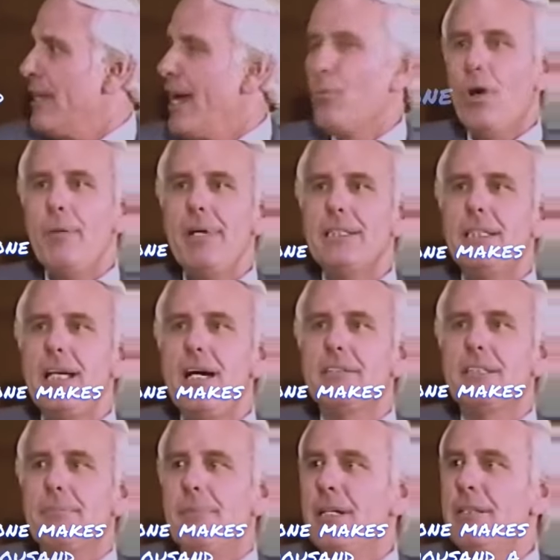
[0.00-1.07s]
and one makes a
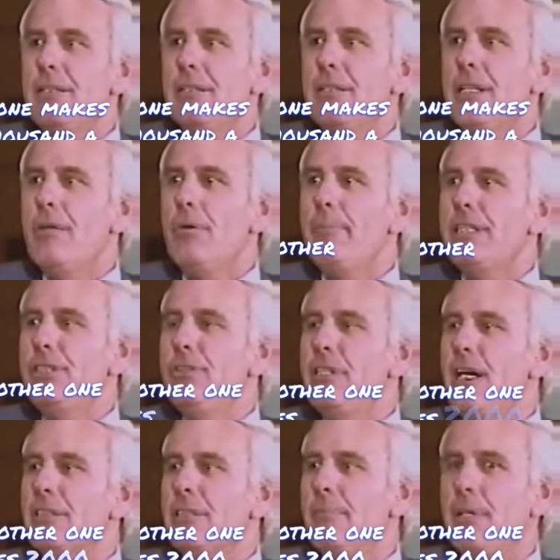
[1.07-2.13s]
thousand a month, the other one makes two
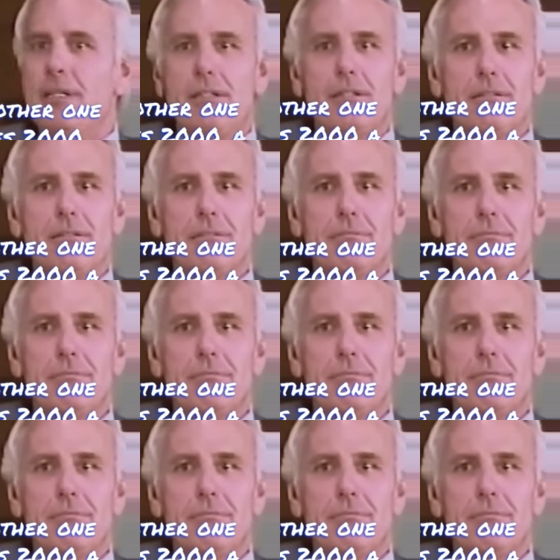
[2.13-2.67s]
thousand a month.